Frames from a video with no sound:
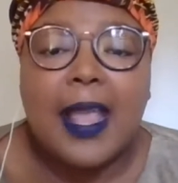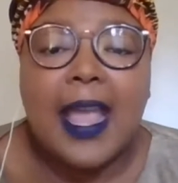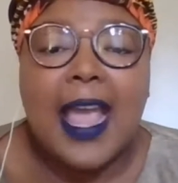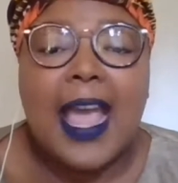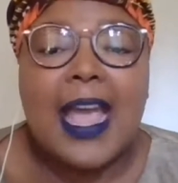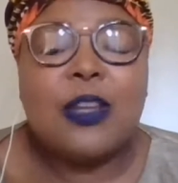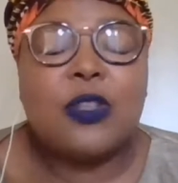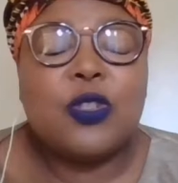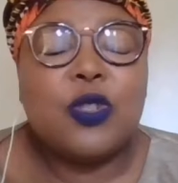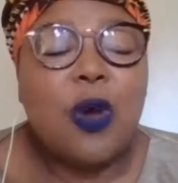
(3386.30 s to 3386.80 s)

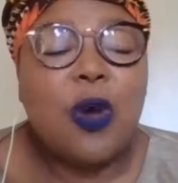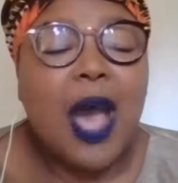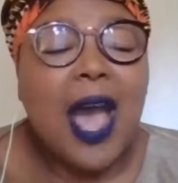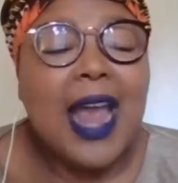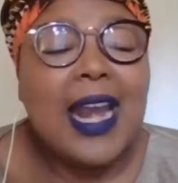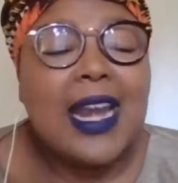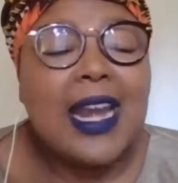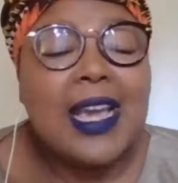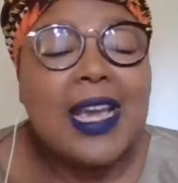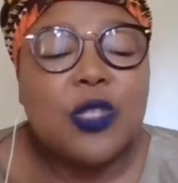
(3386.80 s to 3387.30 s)
And so
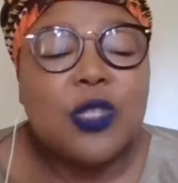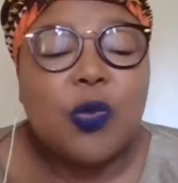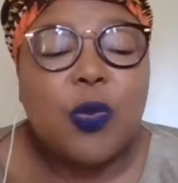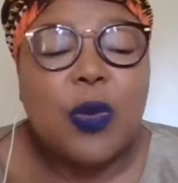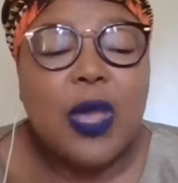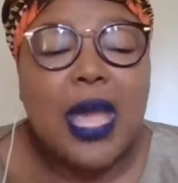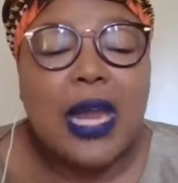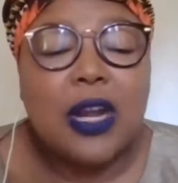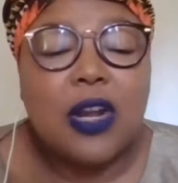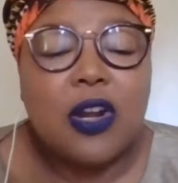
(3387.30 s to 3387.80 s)
unless
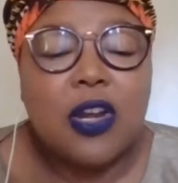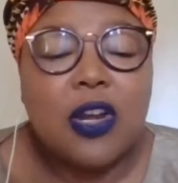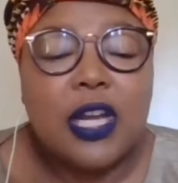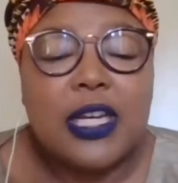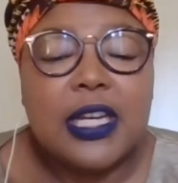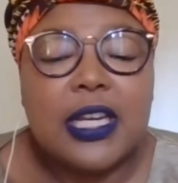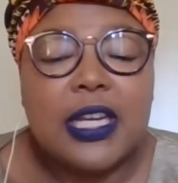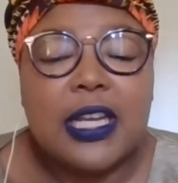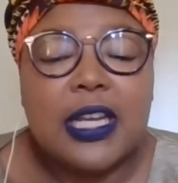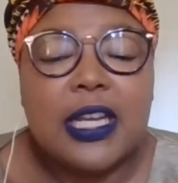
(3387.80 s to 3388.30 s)
we are
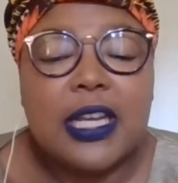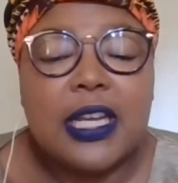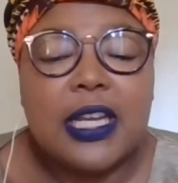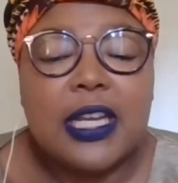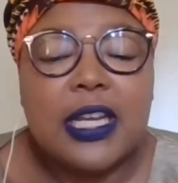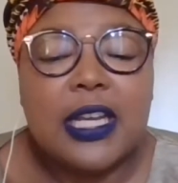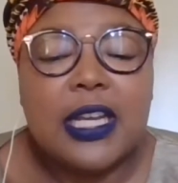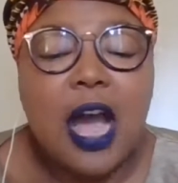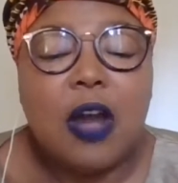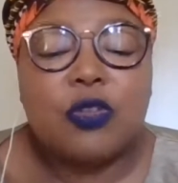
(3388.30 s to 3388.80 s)
learning
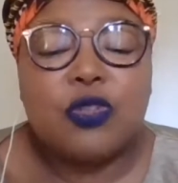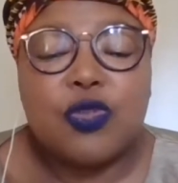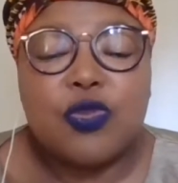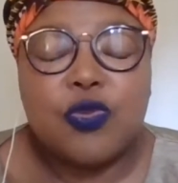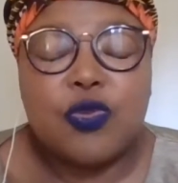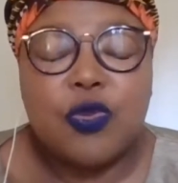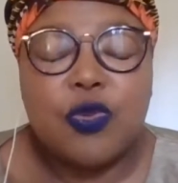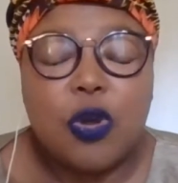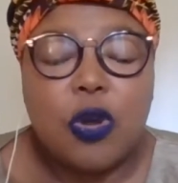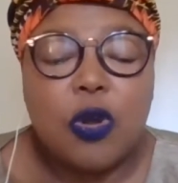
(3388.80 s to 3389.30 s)
how
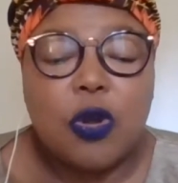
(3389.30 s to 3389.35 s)
to